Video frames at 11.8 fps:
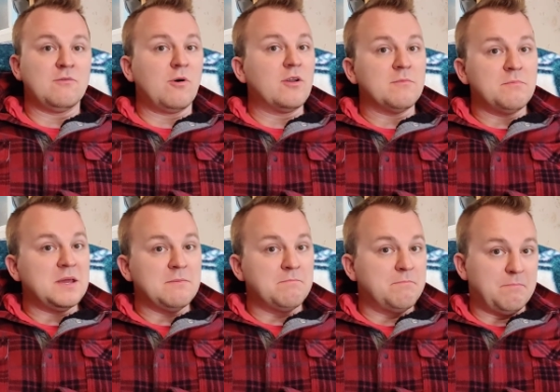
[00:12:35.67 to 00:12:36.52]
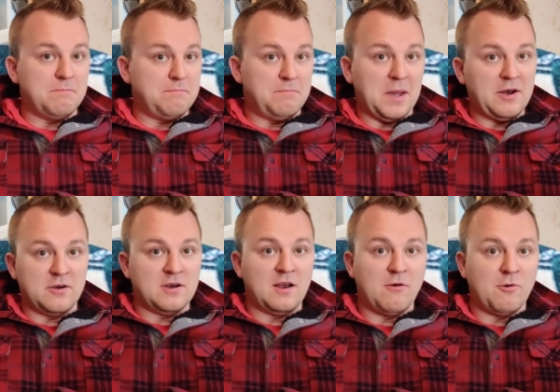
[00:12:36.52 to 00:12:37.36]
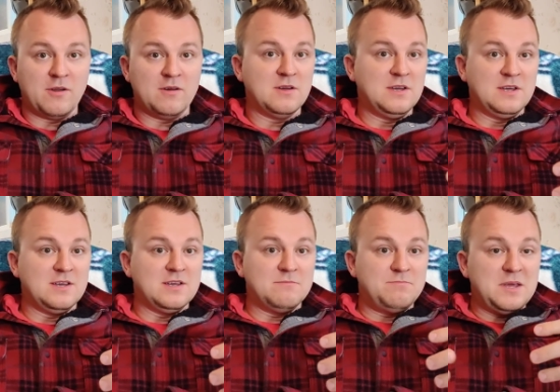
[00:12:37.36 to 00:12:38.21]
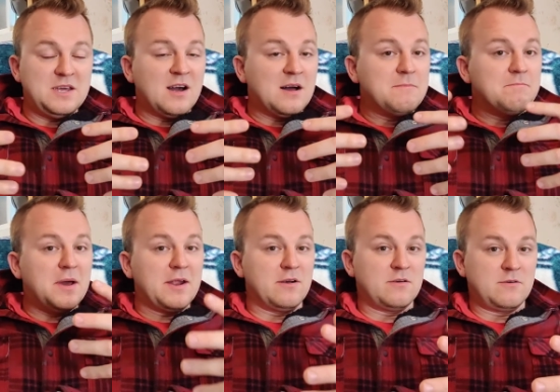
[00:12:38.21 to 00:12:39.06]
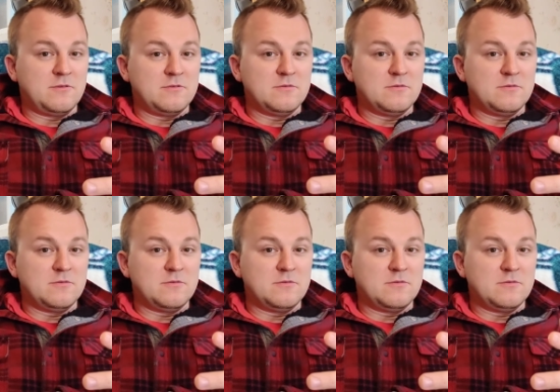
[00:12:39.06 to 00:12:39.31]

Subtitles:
I want to be better and I want to become better.